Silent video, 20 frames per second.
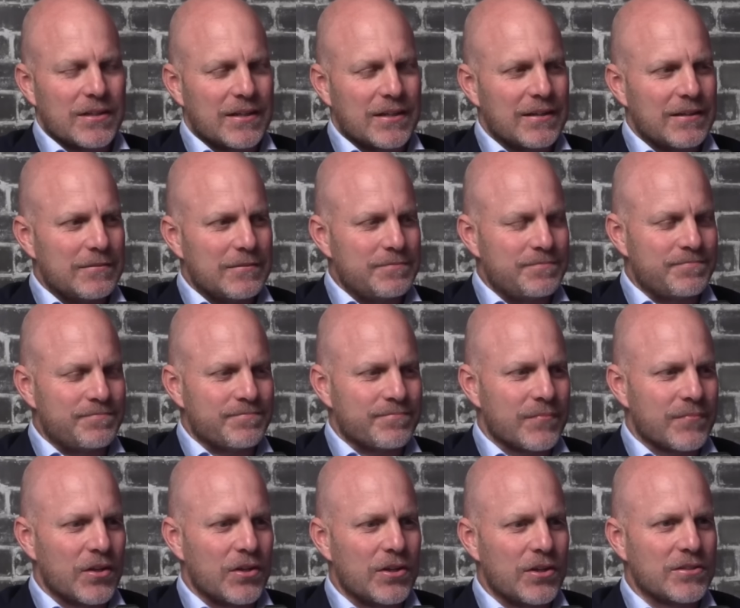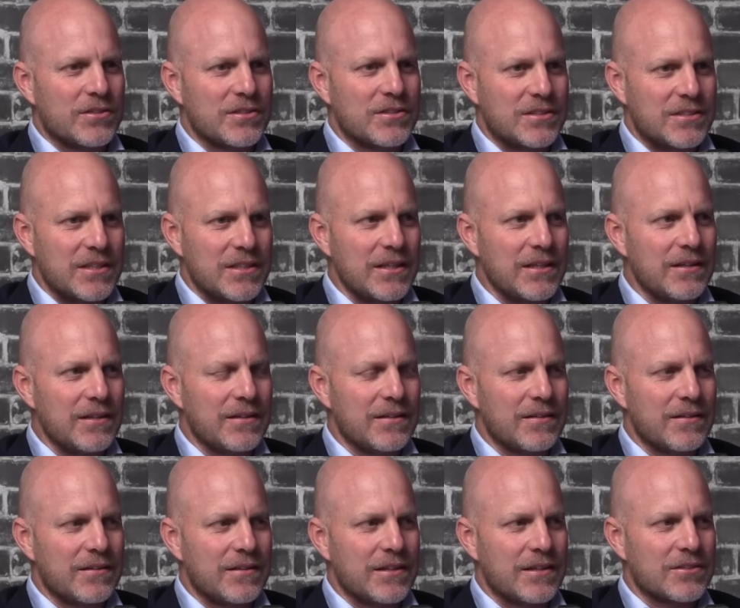And to
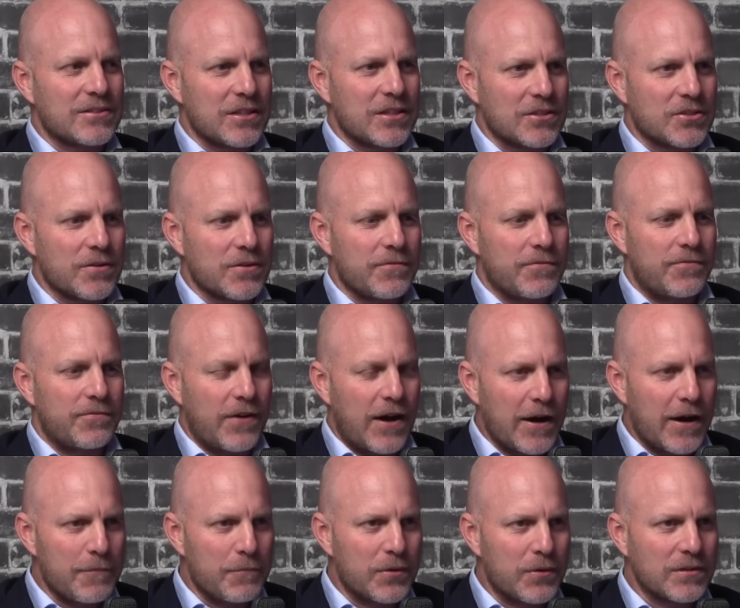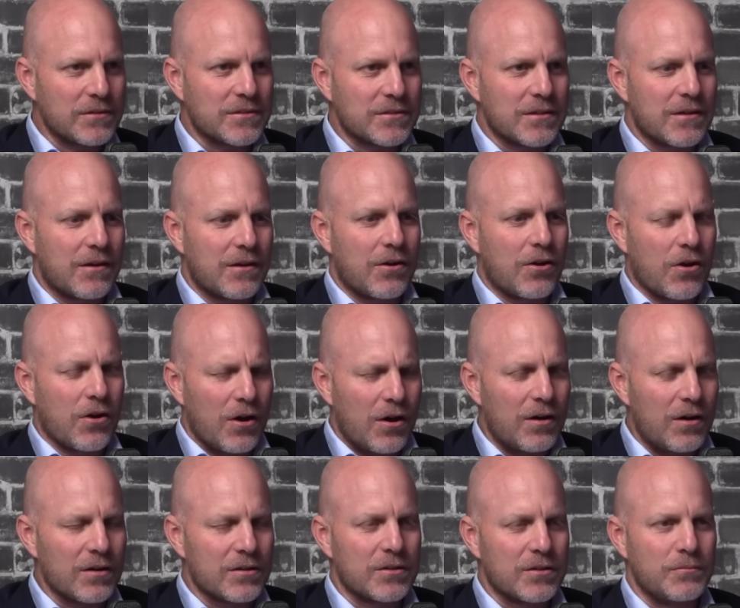see there's such a vibrant
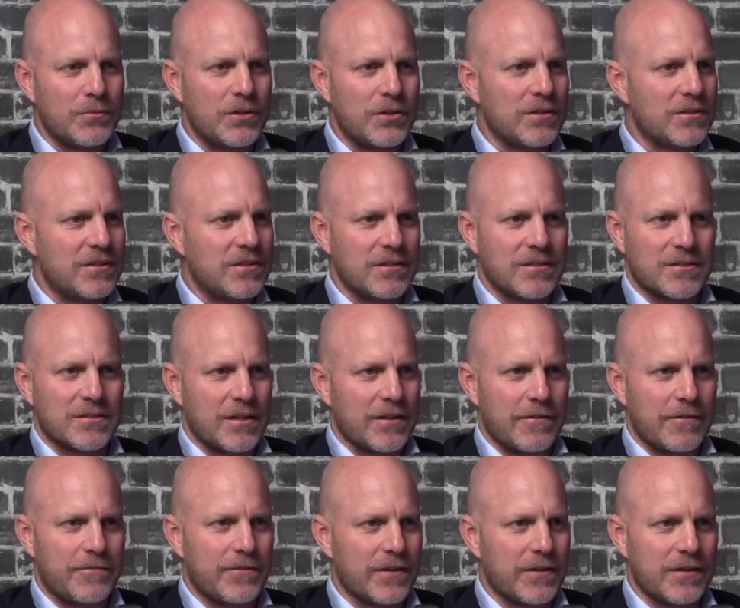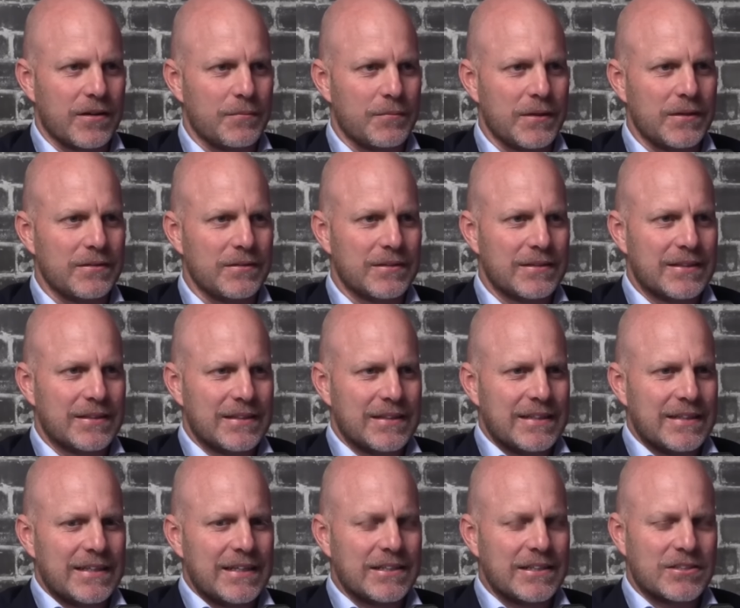car community in South Africa. I mean,
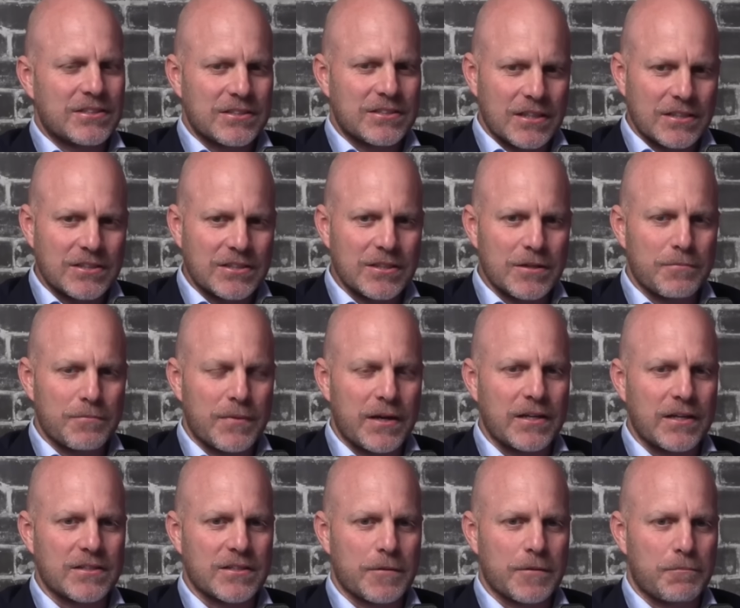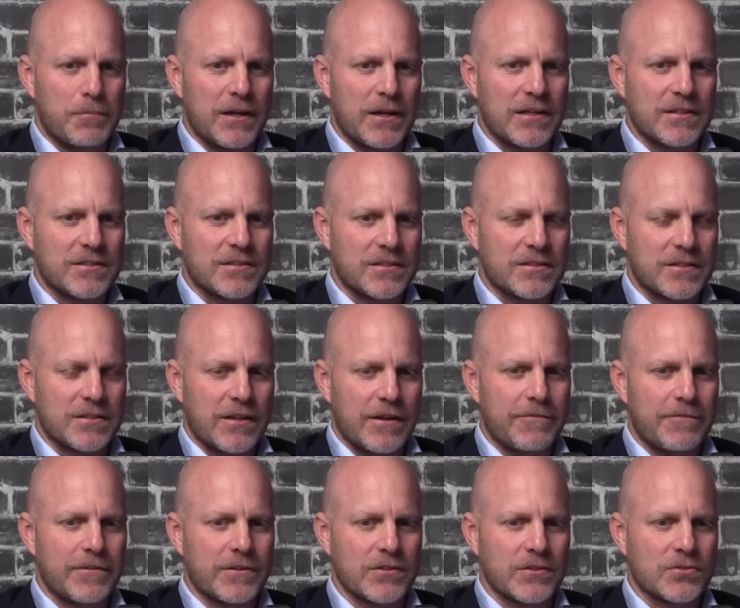it's such an amazing place that South
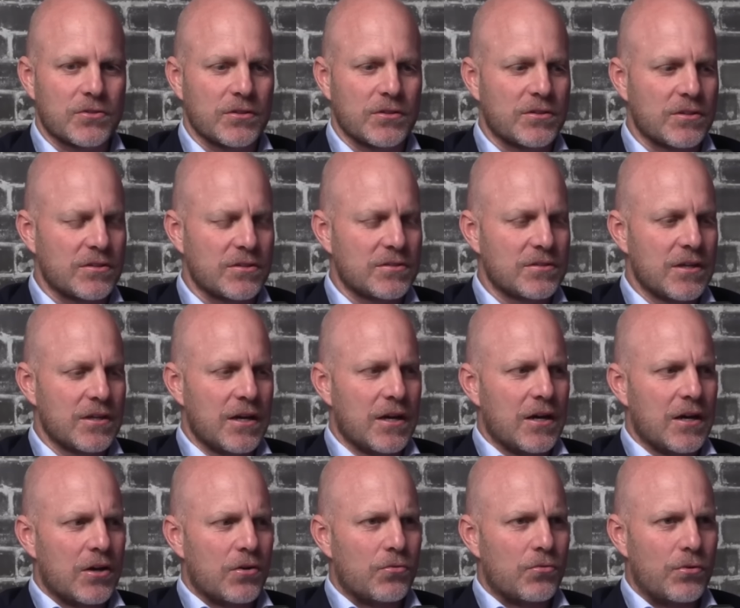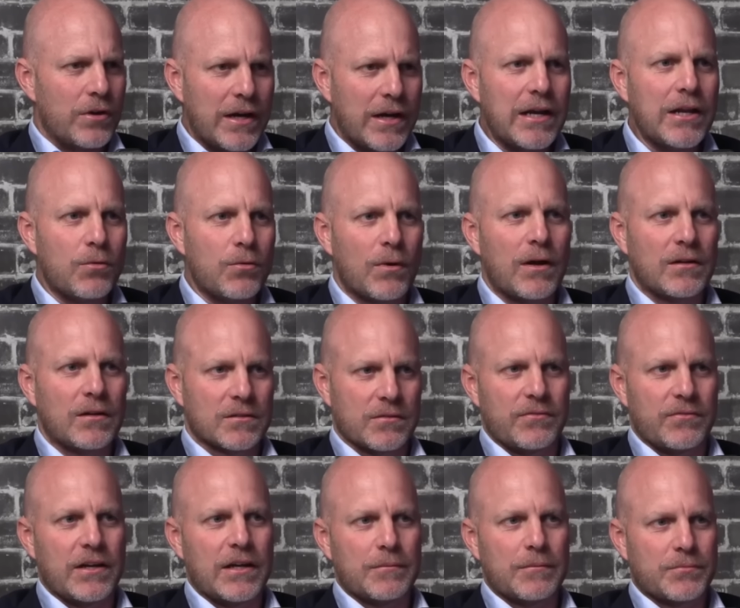Africa's got this really
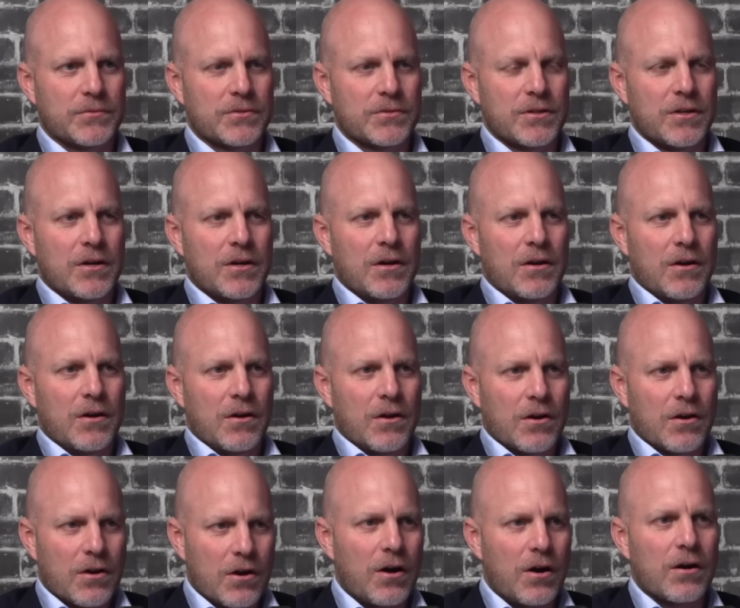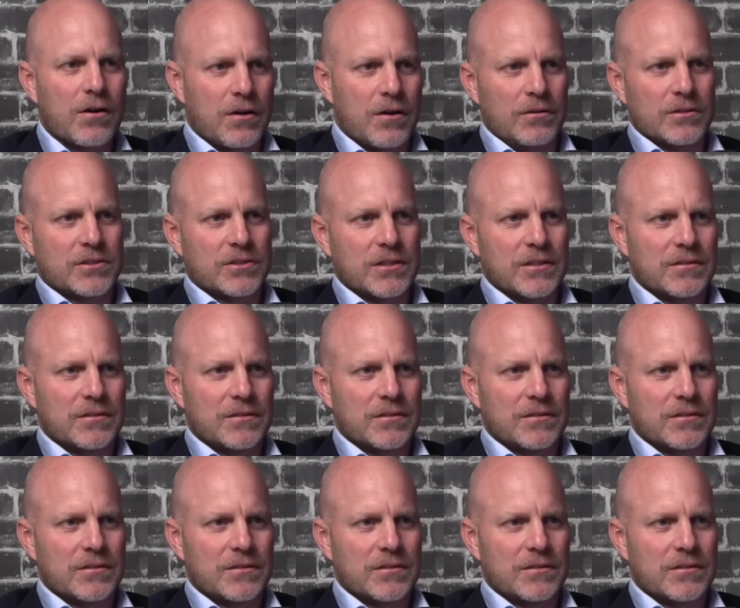well-developed car culture.